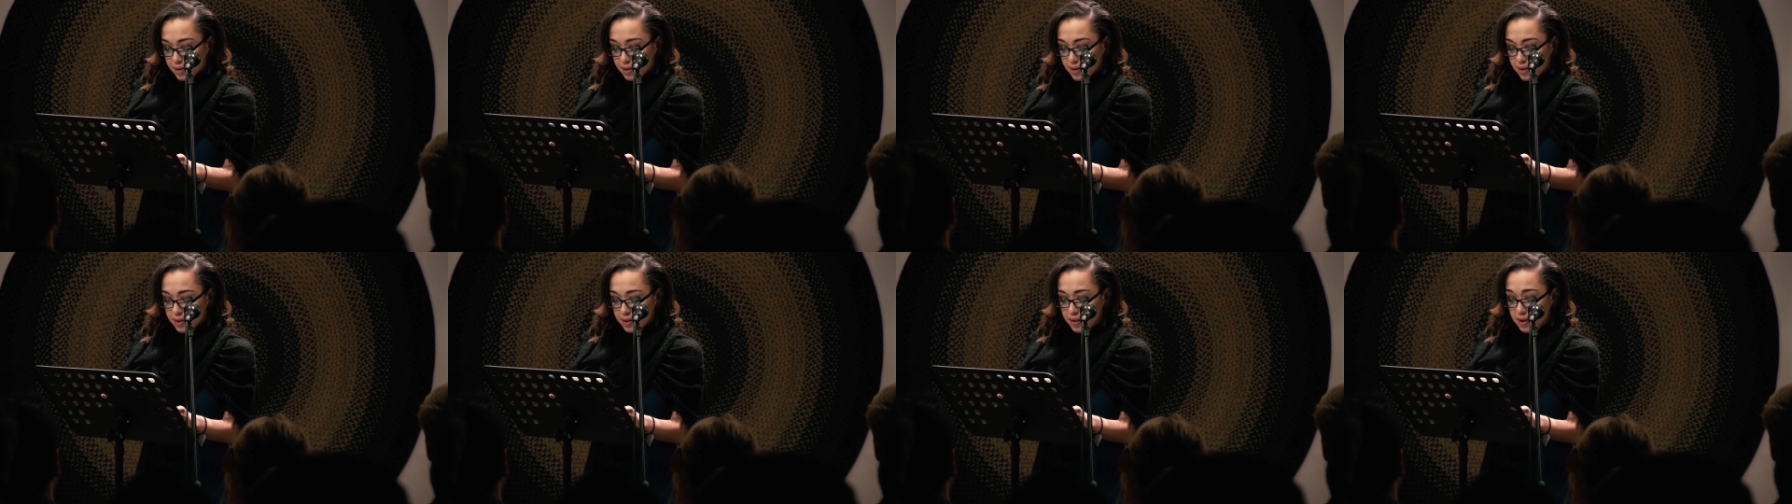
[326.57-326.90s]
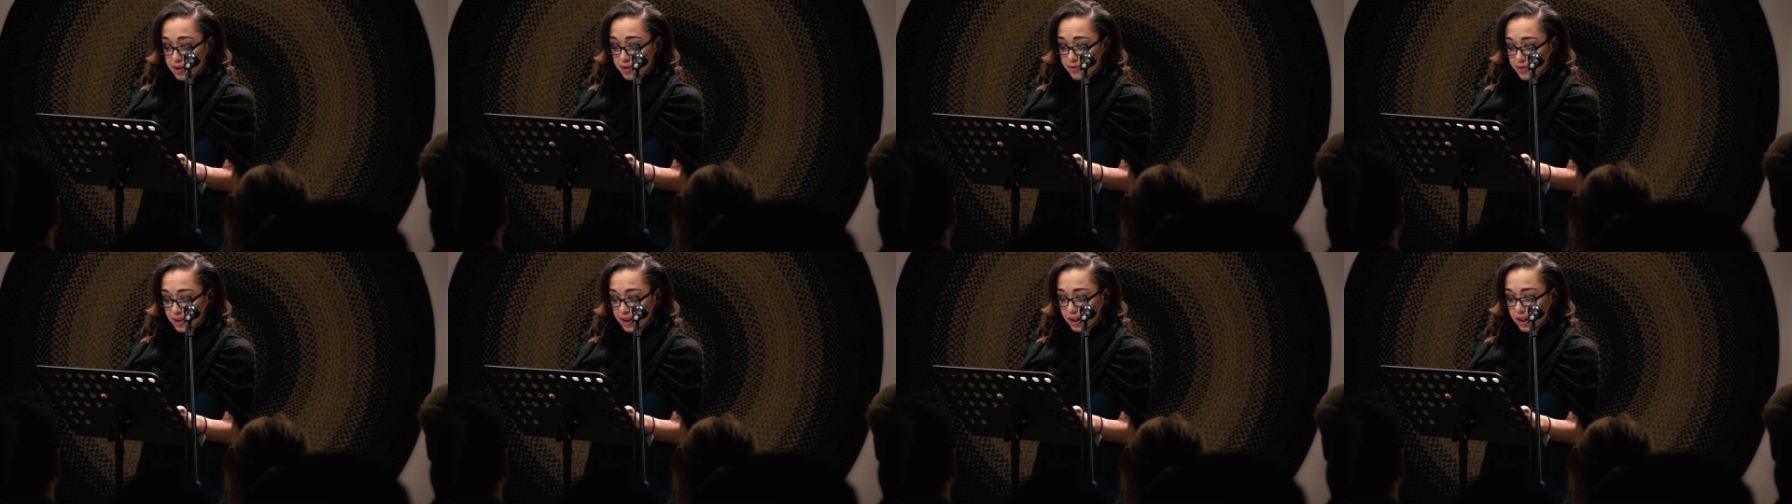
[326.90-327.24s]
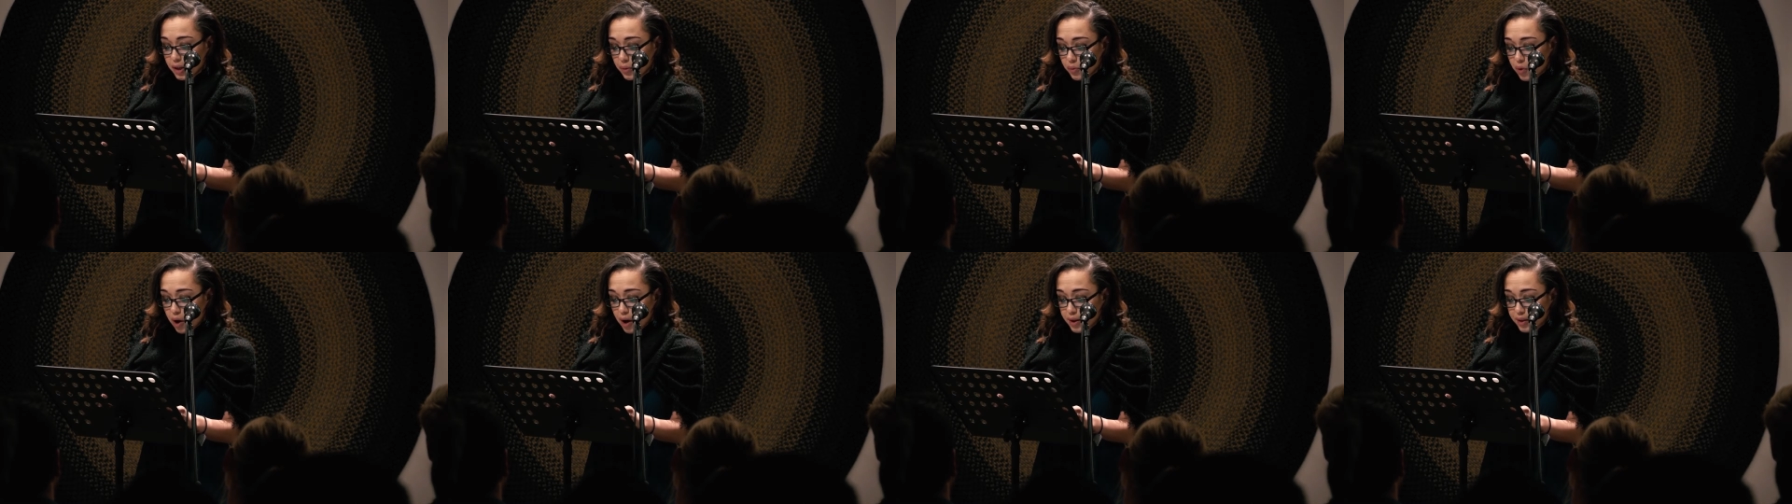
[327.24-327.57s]
There
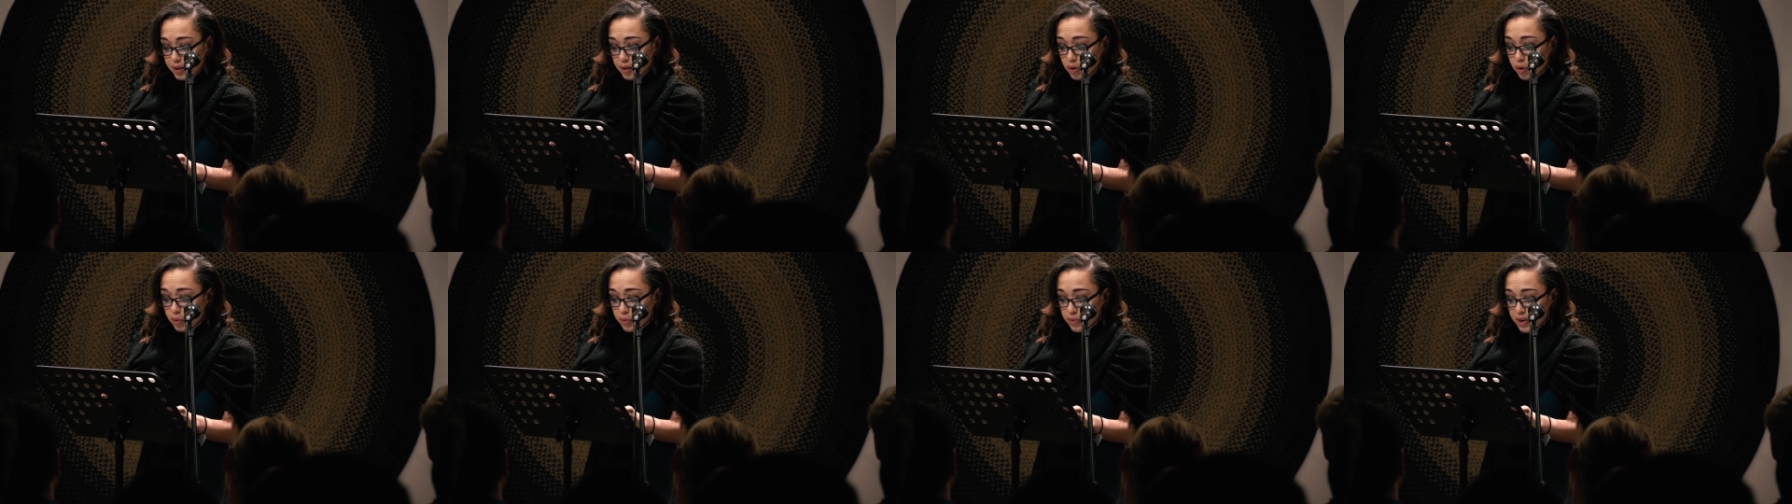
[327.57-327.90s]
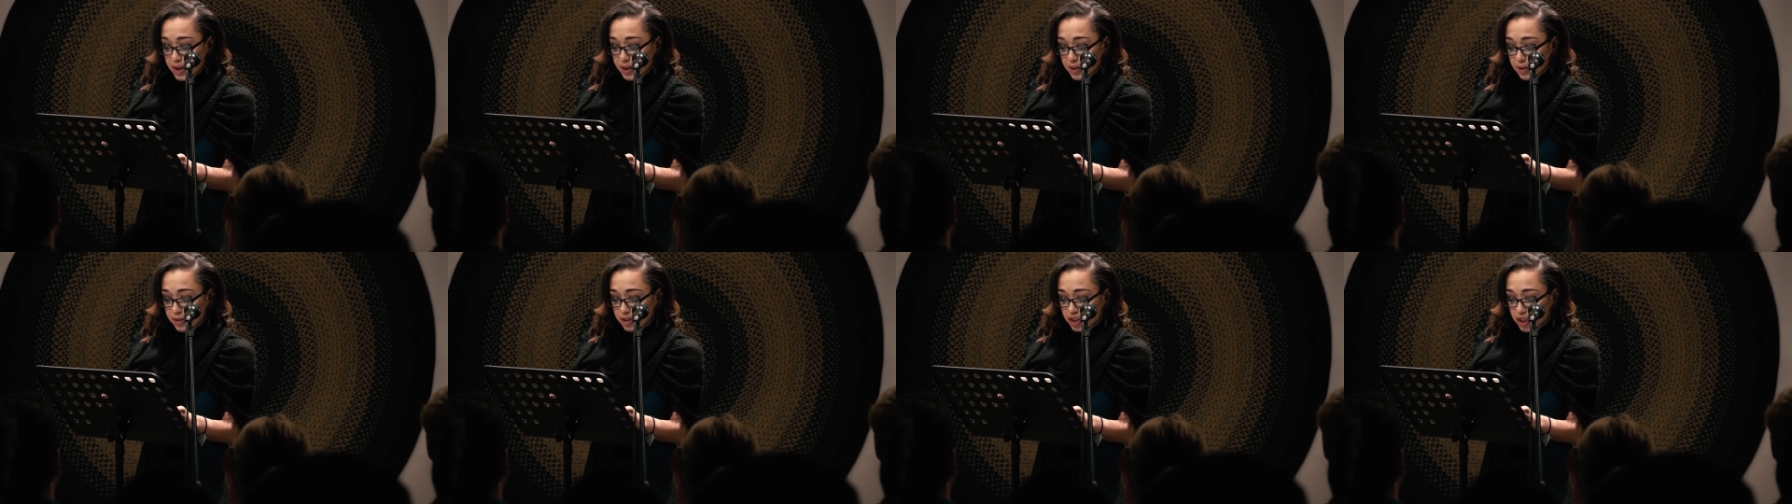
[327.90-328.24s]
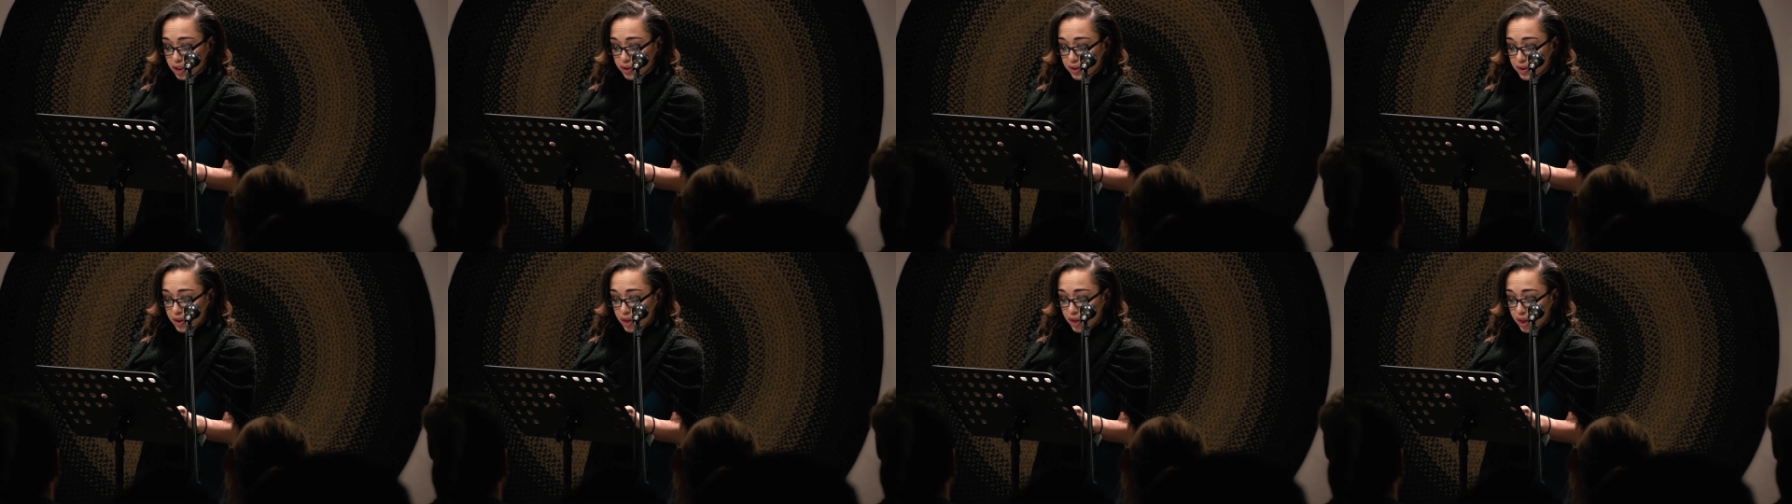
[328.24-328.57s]
really was no reason
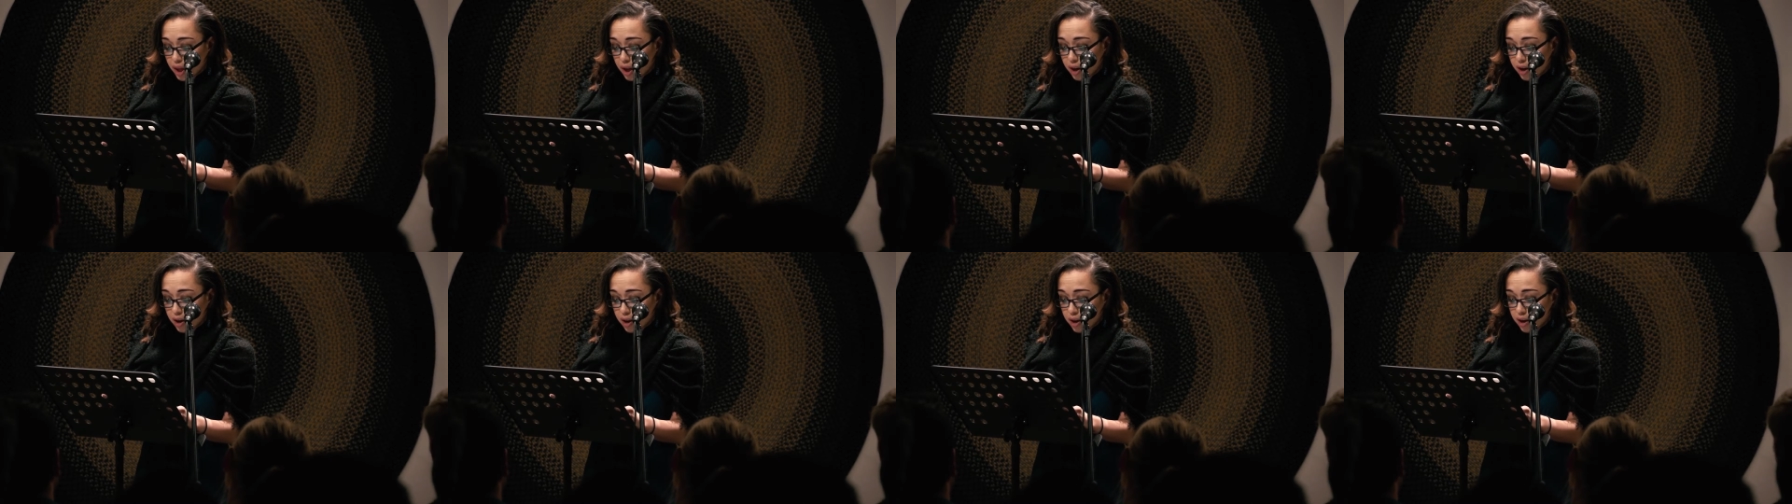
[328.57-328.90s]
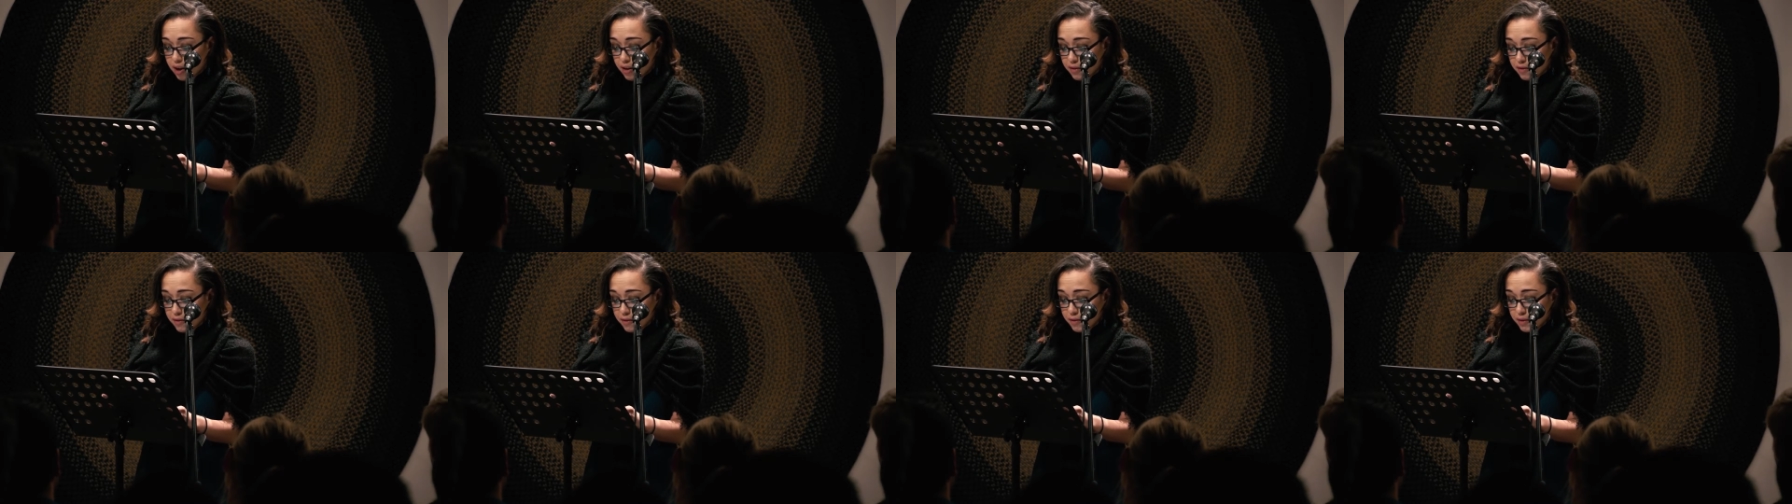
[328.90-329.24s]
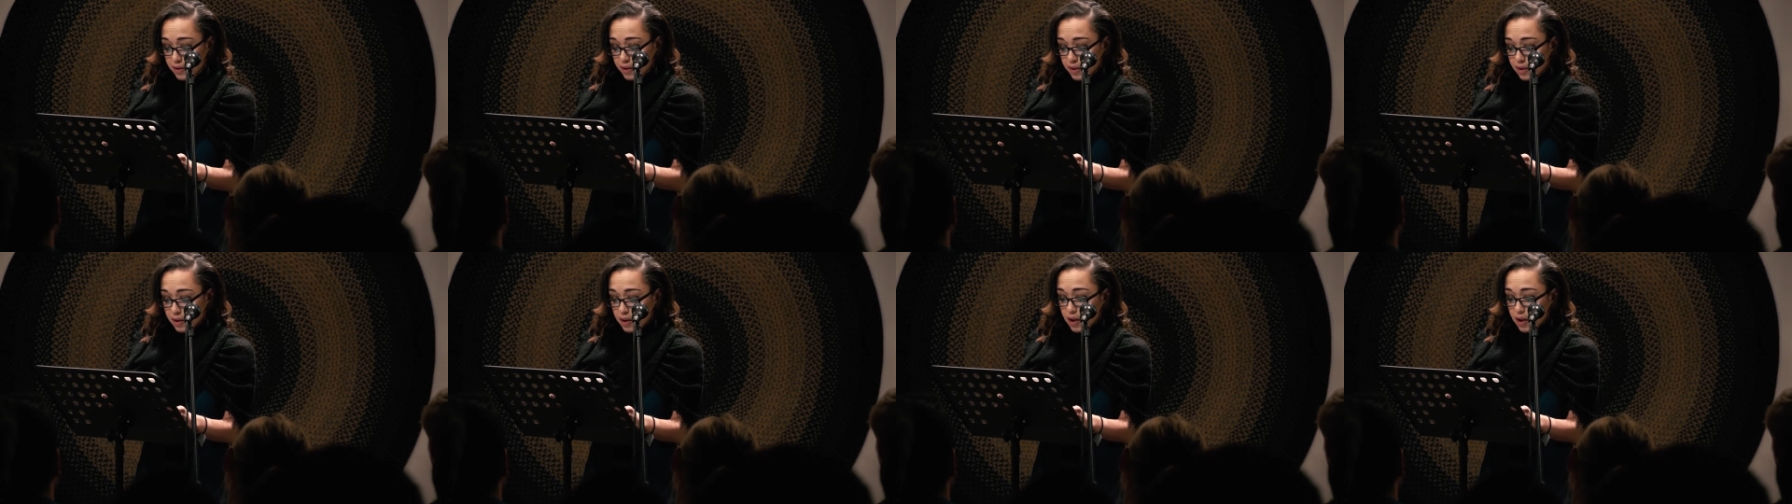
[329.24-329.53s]
she could think of